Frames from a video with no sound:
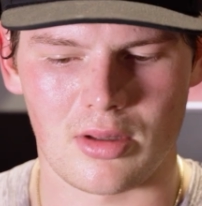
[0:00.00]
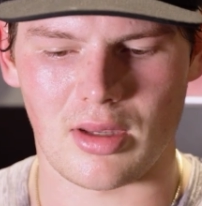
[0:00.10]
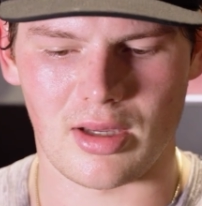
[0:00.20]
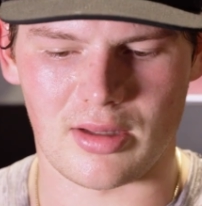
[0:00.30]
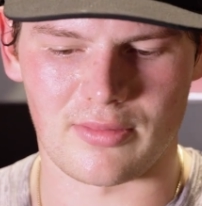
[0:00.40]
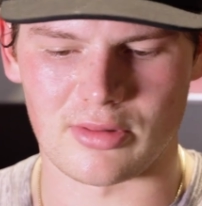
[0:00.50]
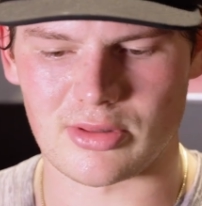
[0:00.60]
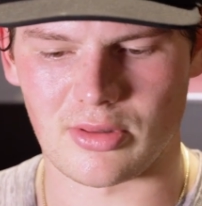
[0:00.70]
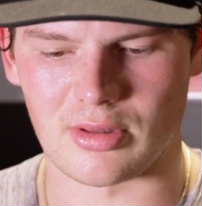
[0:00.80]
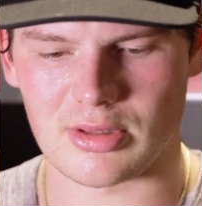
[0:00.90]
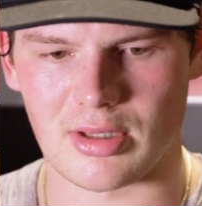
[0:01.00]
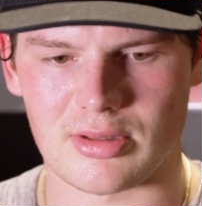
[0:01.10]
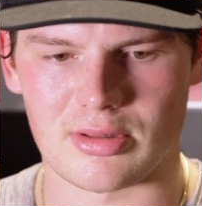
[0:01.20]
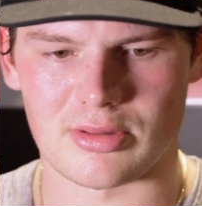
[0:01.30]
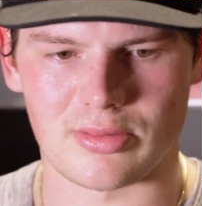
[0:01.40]
you can't give those scoring
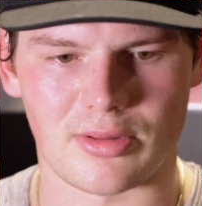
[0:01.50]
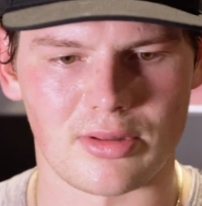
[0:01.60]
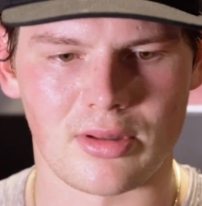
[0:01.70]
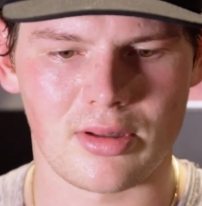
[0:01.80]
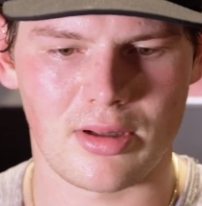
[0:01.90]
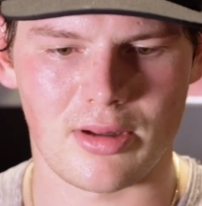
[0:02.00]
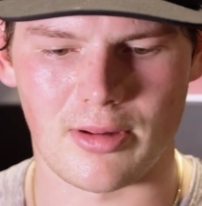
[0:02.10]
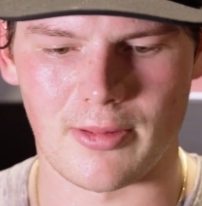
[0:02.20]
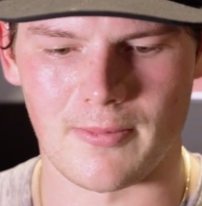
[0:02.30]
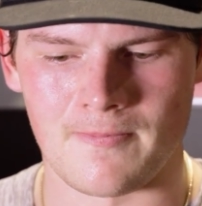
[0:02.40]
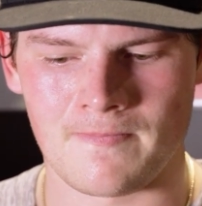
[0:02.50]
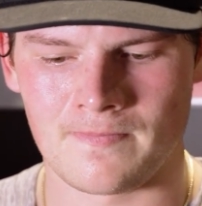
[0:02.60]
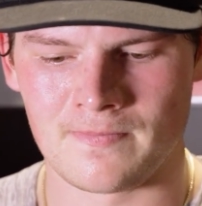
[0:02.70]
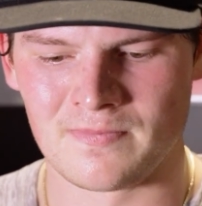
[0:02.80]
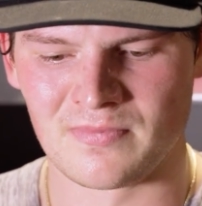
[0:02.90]
chances when
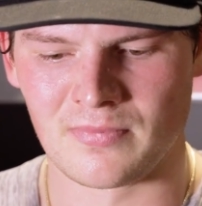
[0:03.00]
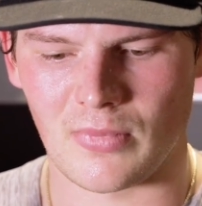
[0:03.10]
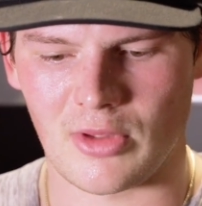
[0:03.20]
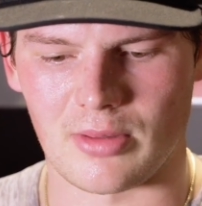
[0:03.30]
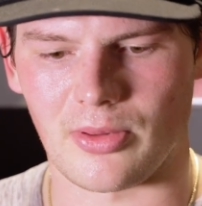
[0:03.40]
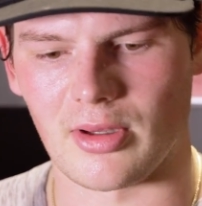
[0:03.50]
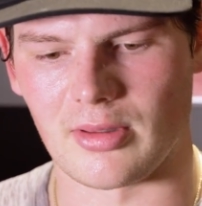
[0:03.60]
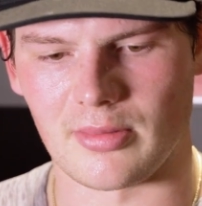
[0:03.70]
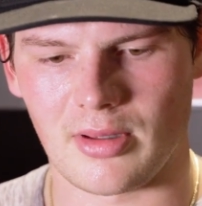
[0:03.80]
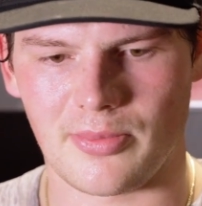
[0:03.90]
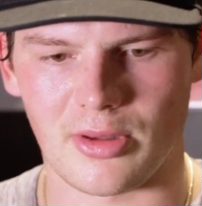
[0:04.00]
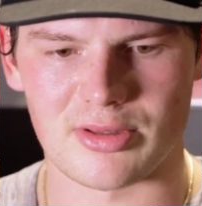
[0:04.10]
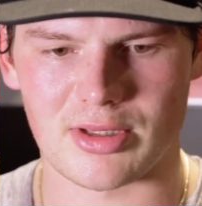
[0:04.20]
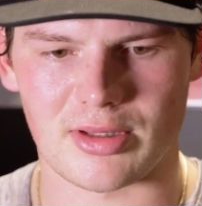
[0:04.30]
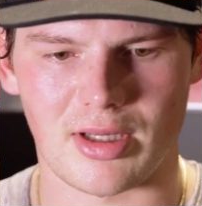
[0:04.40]
you're playing
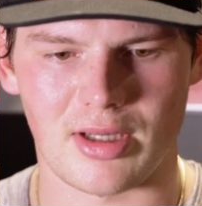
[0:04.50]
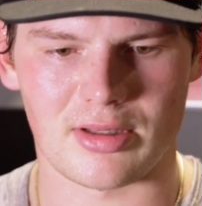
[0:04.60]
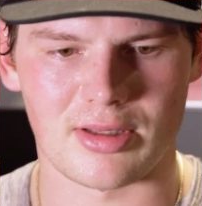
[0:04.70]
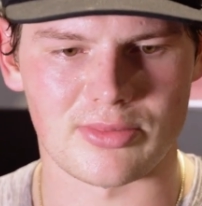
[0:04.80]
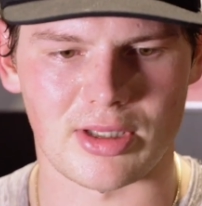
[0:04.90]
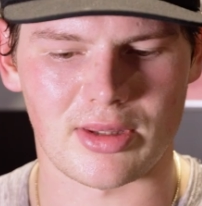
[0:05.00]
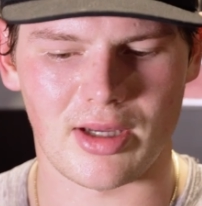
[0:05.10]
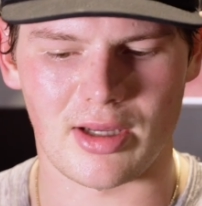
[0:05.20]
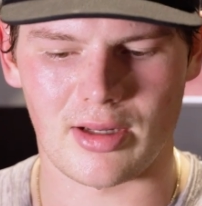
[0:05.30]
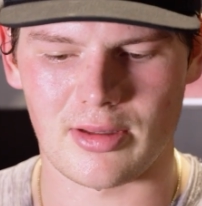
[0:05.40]
players like that, teams like that,